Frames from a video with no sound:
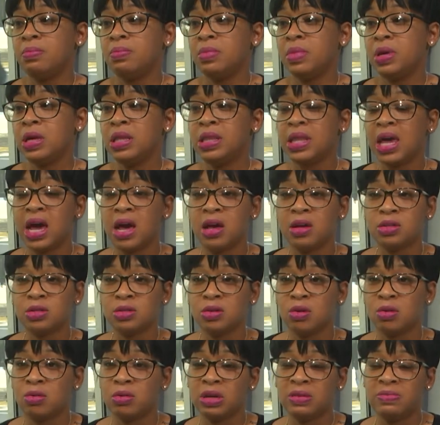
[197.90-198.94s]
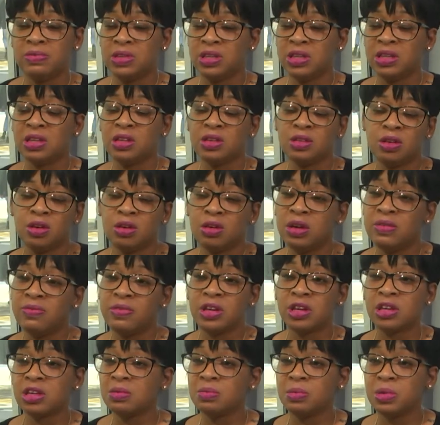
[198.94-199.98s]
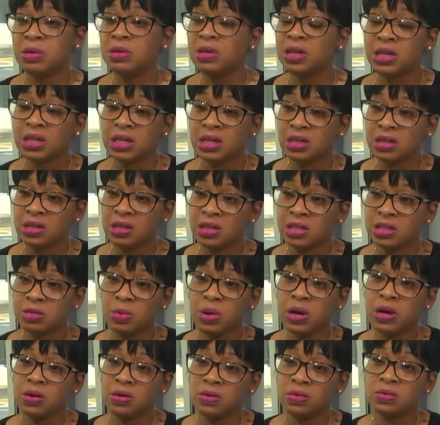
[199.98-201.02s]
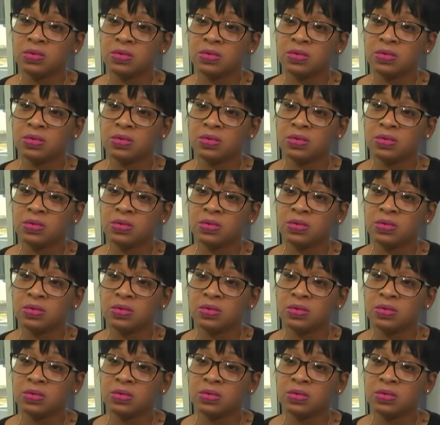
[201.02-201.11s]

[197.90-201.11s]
in the household, even the community as well.